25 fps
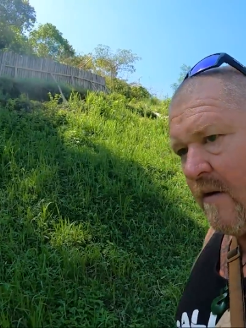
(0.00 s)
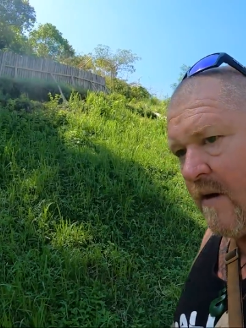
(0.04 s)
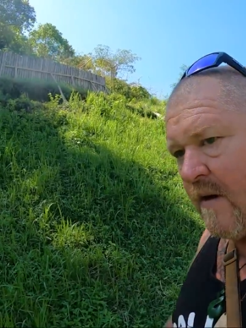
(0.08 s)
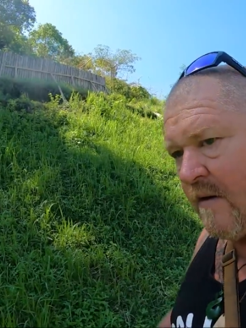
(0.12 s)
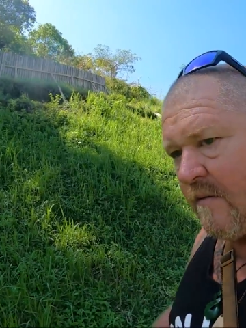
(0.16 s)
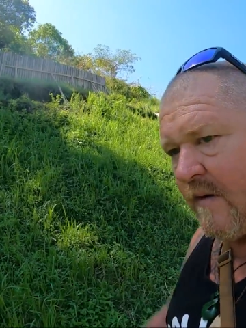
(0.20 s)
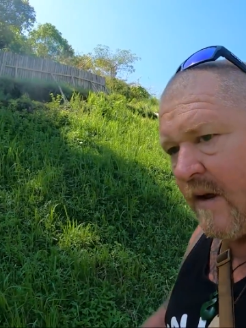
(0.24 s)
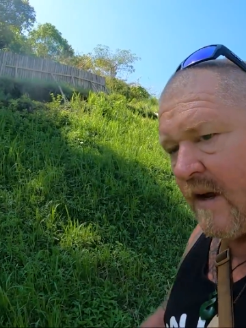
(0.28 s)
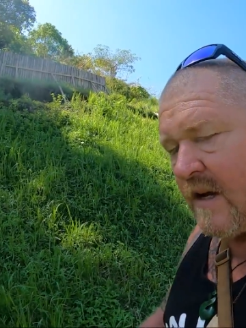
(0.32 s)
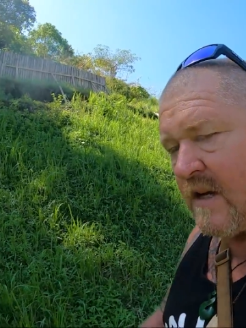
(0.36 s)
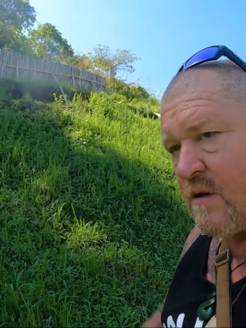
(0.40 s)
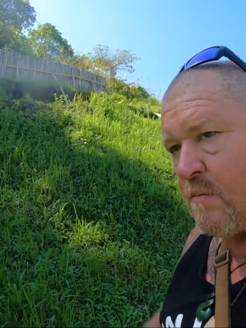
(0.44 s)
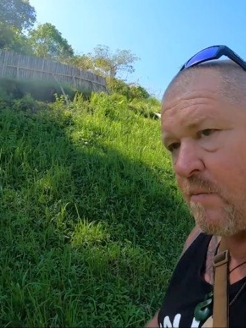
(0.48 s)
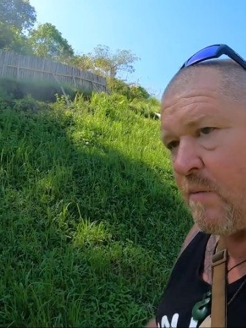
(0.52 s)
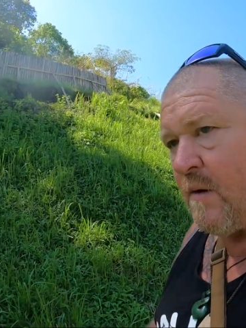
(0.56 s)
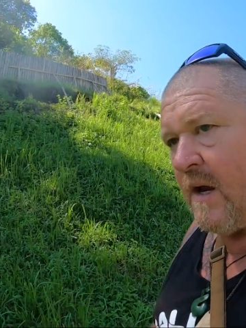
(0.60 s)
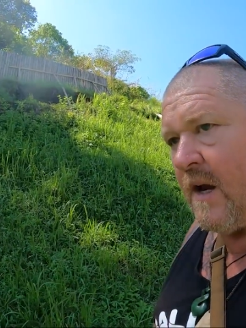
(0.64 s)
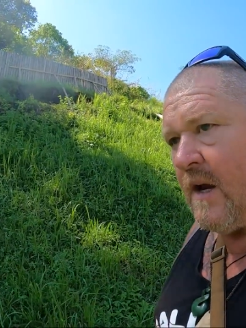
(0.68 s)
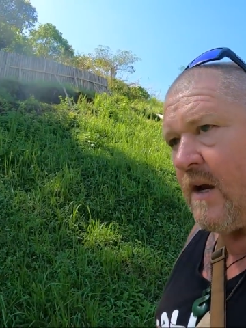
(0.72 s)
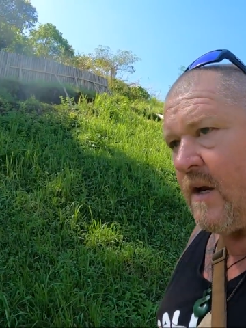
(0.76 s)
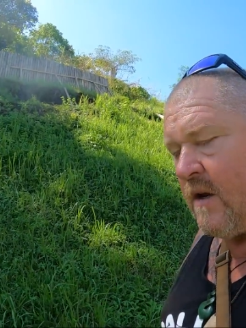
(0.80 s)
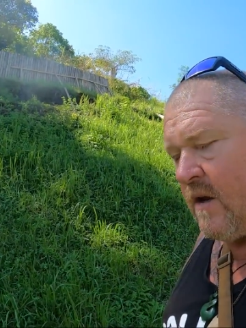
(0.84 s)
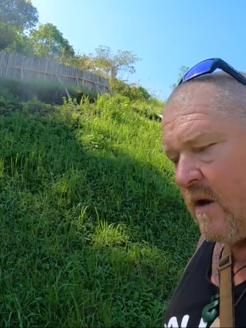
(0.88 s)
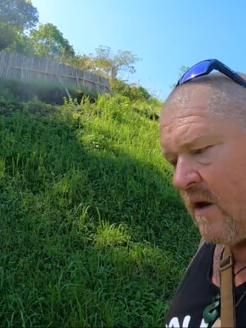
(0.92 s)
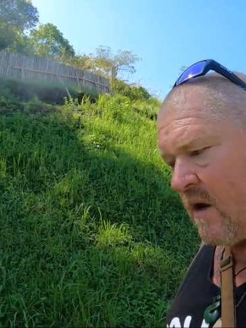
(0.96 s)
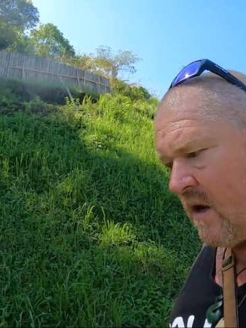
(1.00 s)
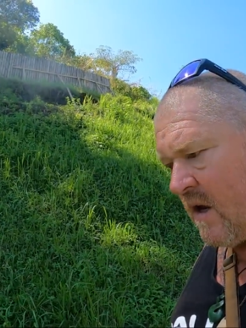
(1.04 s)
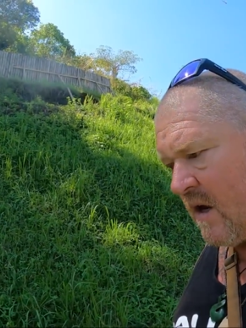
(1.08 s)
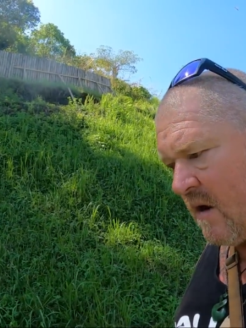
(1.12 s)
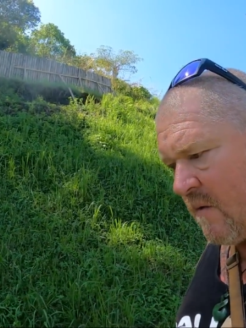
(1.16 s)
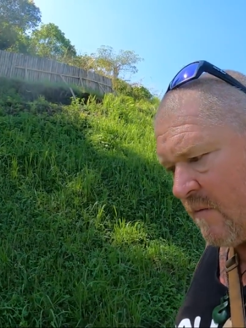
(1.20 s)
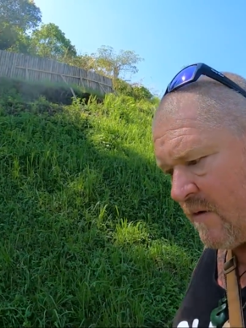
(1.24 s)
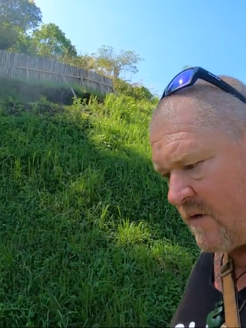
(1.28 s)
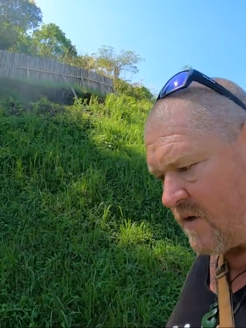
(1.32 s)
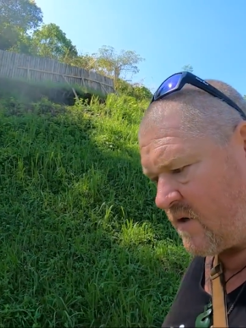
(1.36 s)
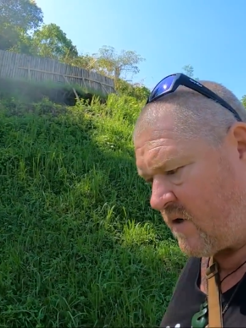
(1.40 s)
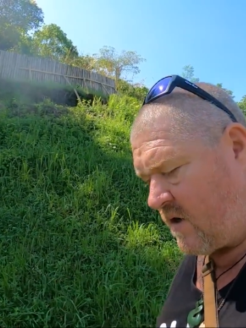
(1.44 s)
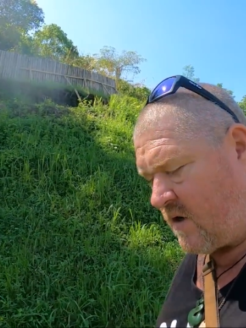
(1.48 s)
advanced planning, you can
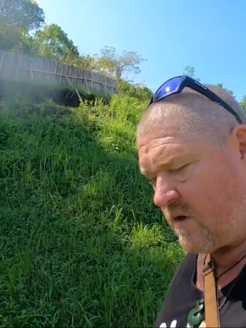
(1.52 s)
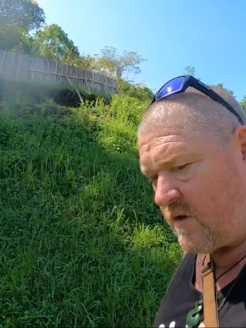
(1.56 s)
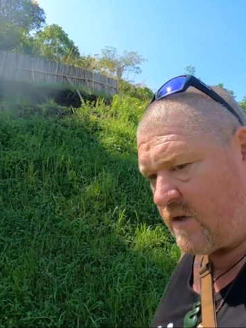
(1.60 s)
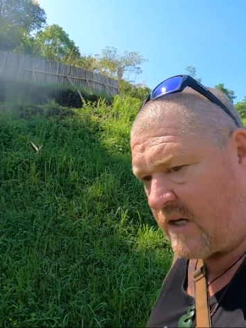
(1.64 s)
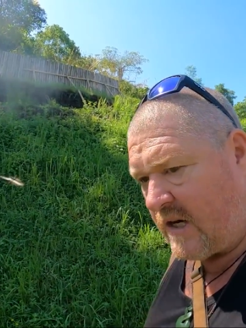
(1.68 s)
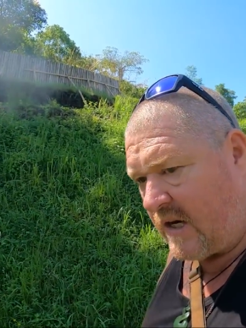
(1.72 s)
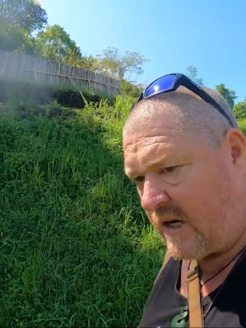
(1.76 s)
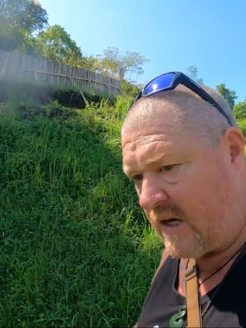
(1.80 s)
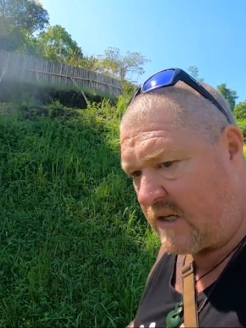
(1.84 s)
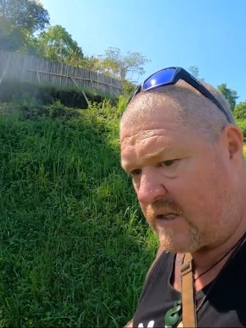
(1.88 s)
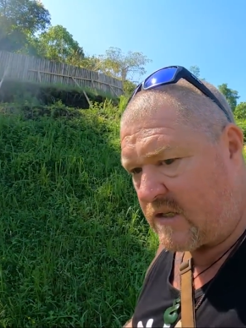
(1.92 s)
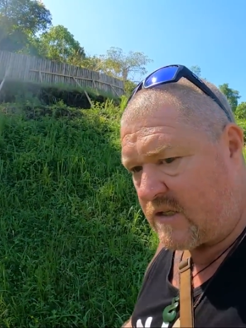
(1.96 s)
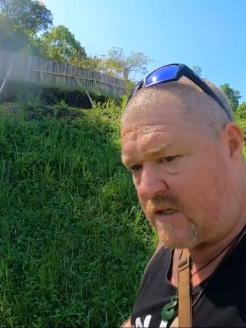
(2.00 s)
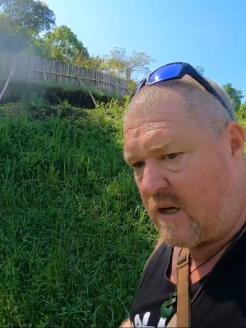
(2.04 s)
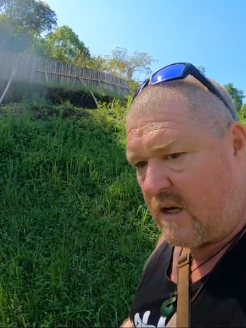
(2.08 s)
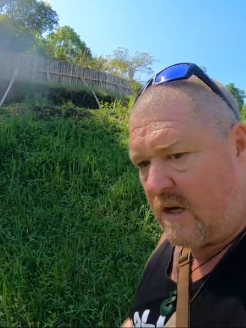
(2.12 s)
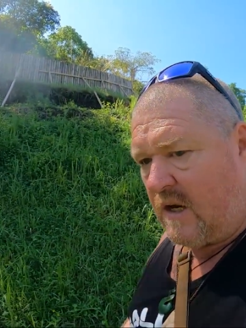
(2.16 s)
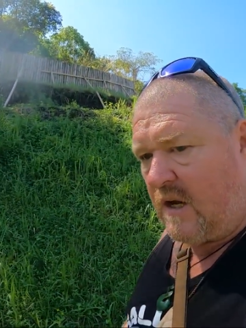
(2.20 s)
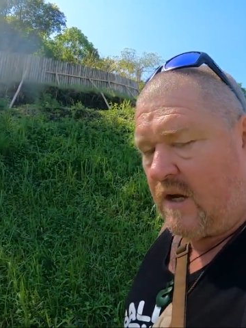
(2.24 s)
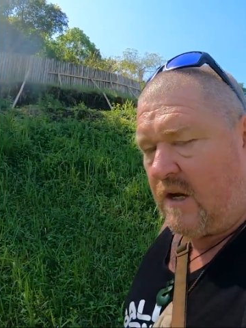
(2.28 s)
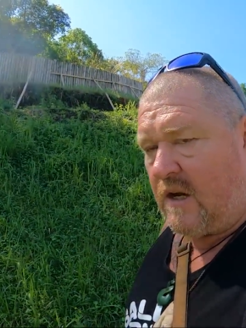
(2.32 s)
get return tickets